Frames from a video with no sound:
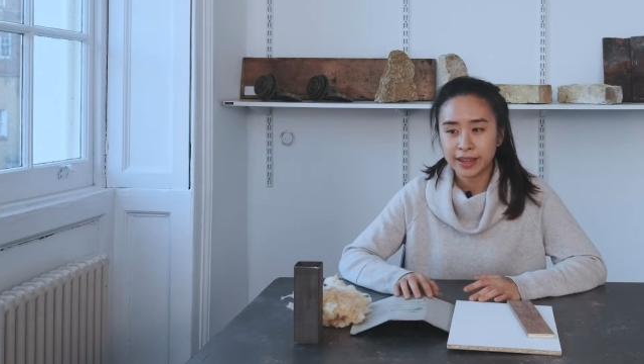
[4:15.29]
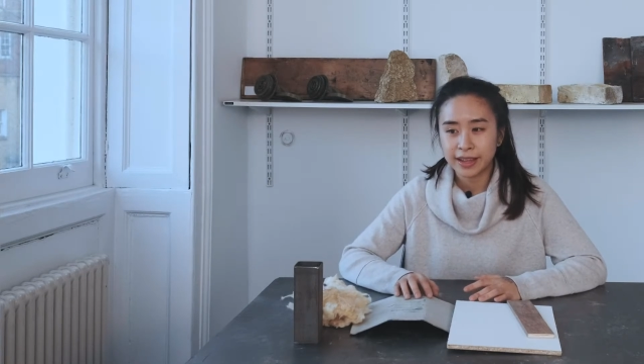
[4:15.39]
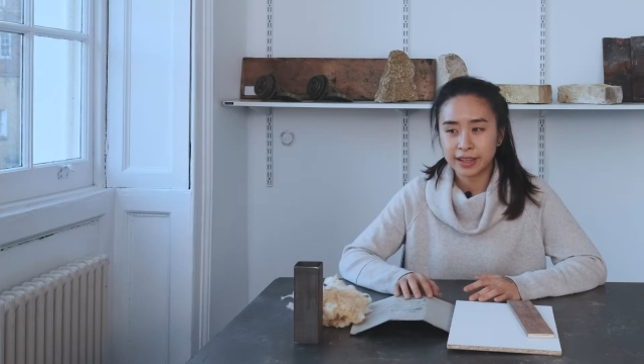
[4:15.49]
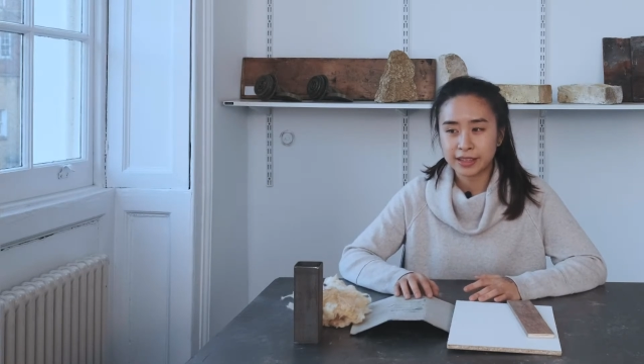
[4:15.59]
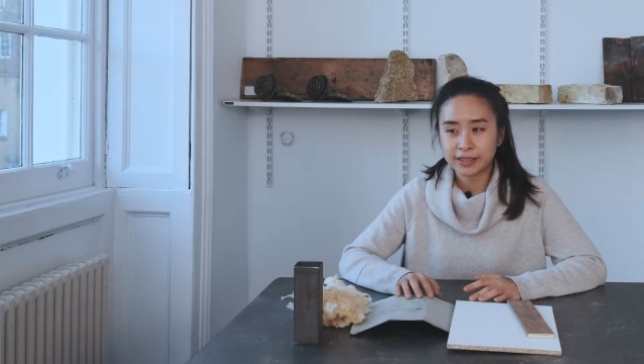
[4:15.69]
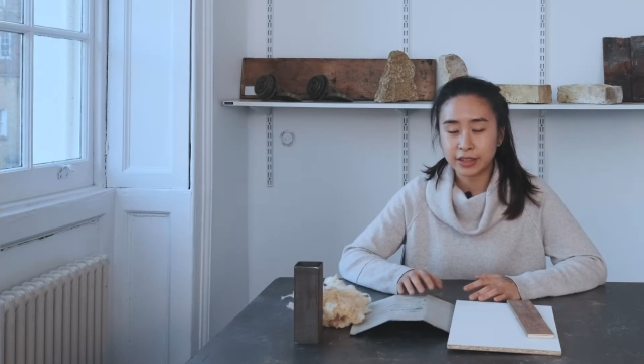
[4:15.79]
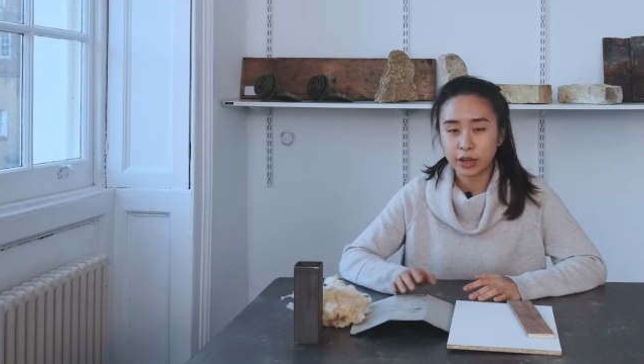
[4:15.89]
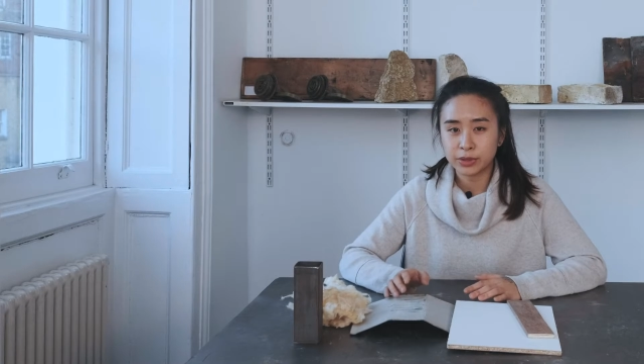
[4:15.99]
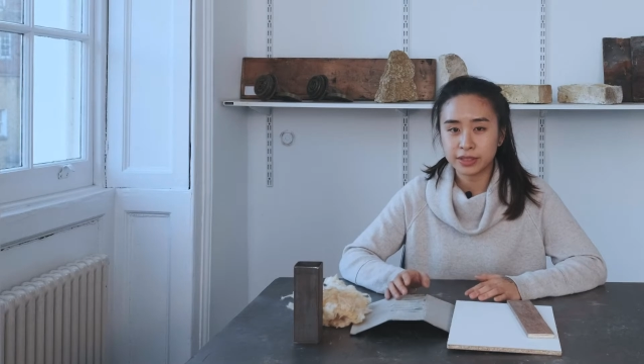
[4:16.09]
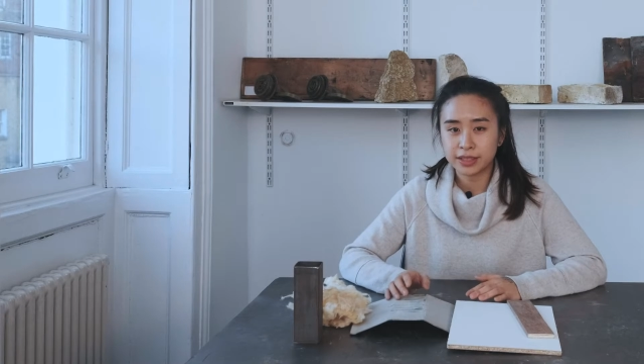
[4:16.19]
it is the
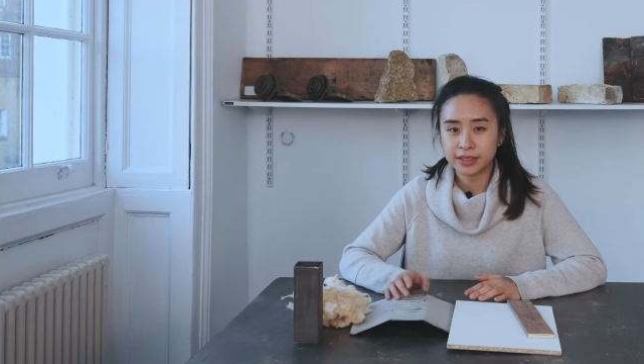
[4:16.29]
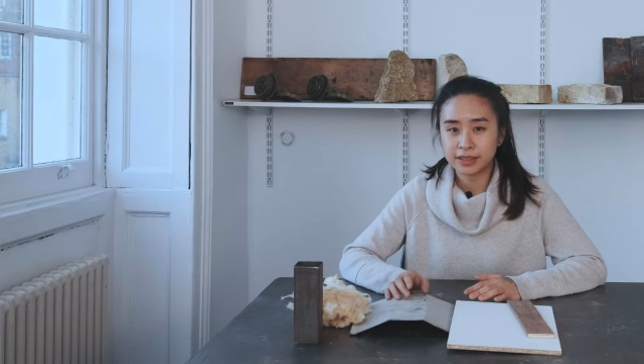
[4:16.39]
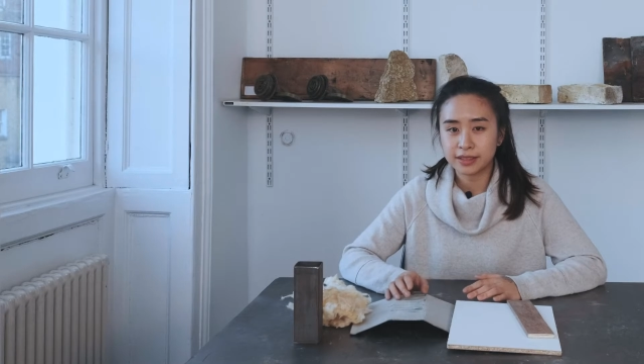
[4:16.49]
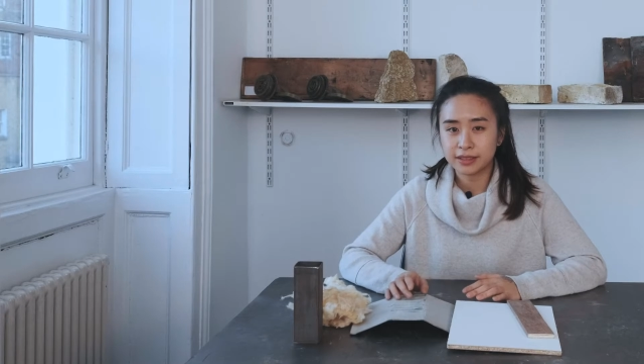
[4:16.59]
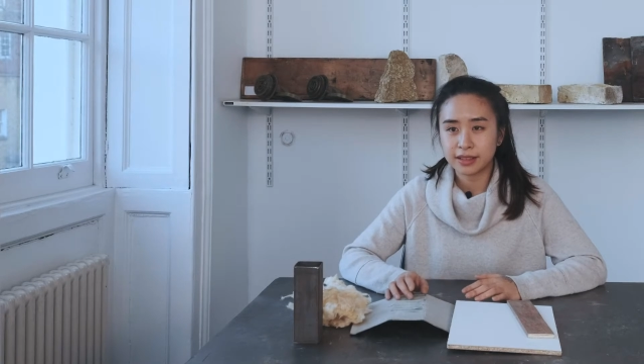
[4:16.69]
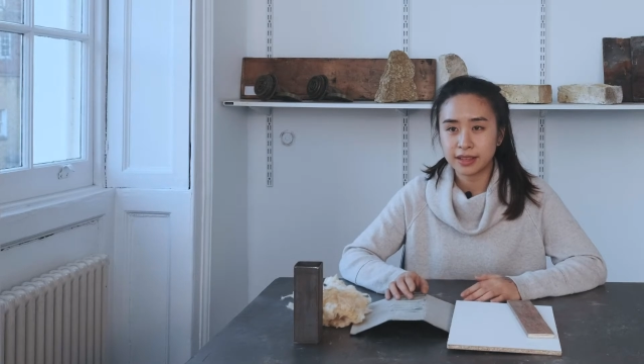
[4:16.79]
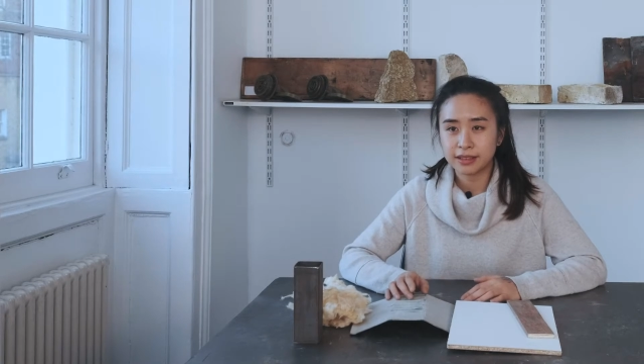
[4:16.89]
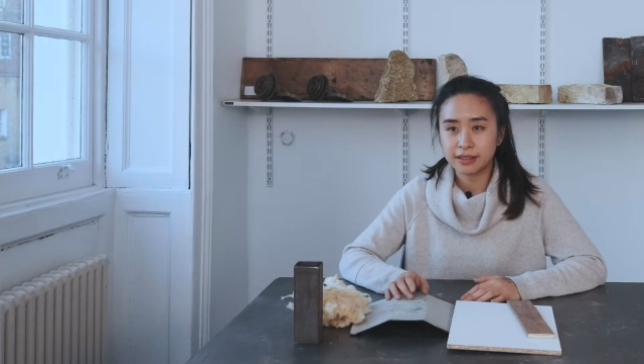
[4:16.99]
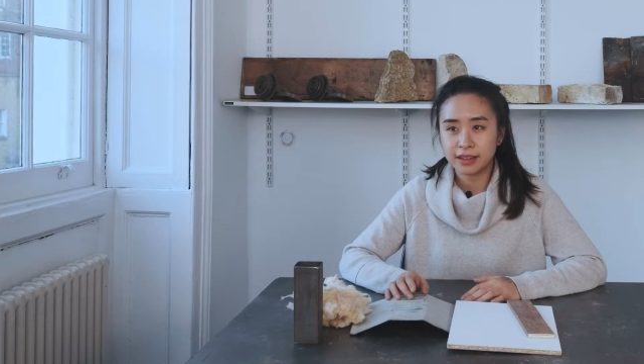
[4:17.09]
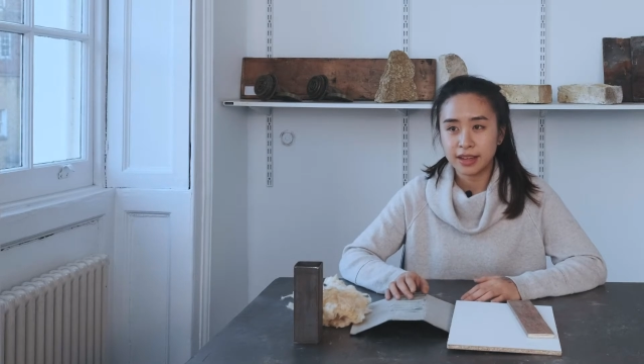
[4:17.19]
opposite, that
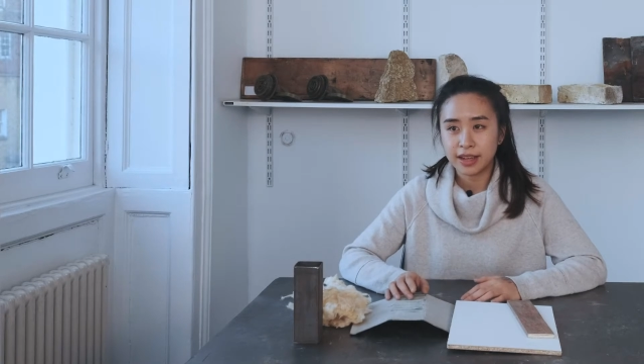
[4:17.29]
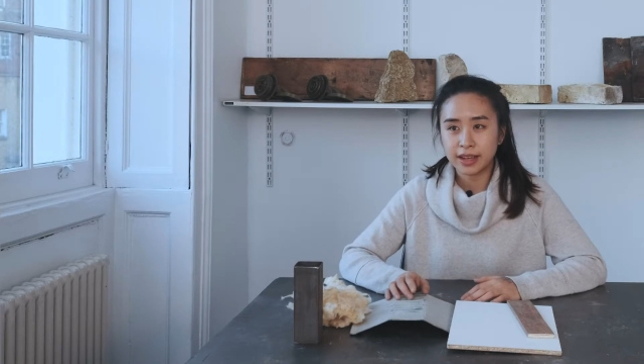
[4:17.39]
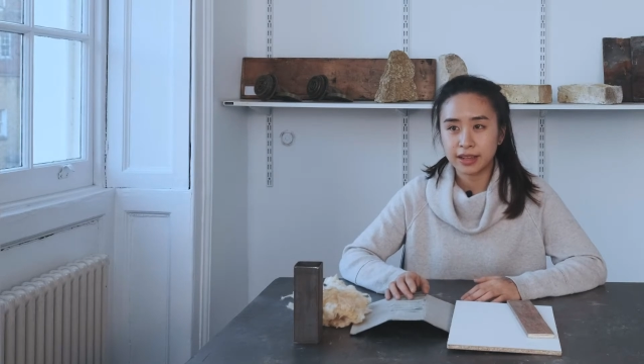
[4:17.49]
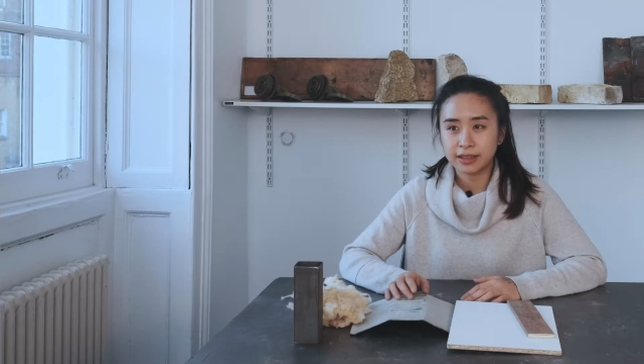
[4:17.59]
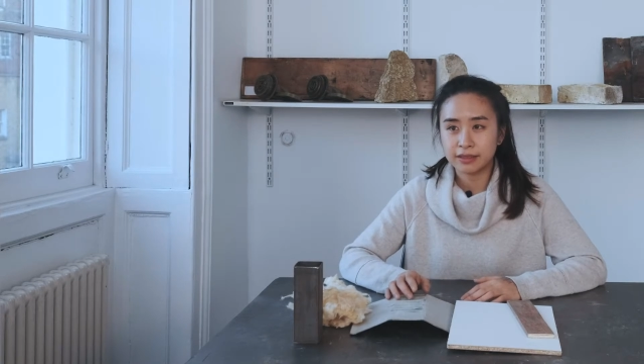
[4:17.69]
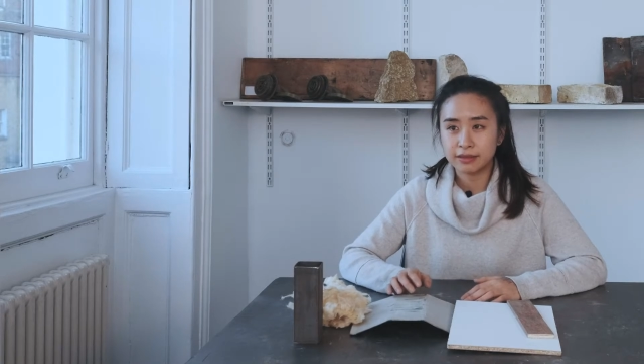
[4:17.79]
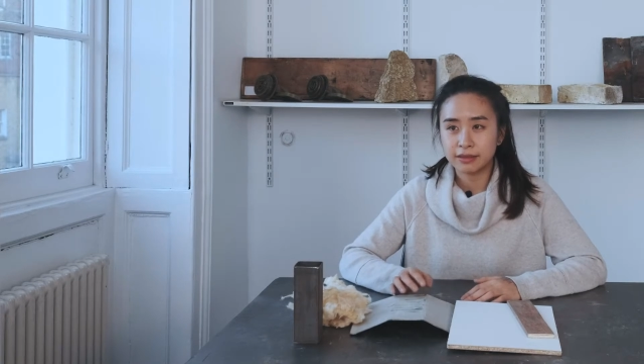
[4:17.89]
it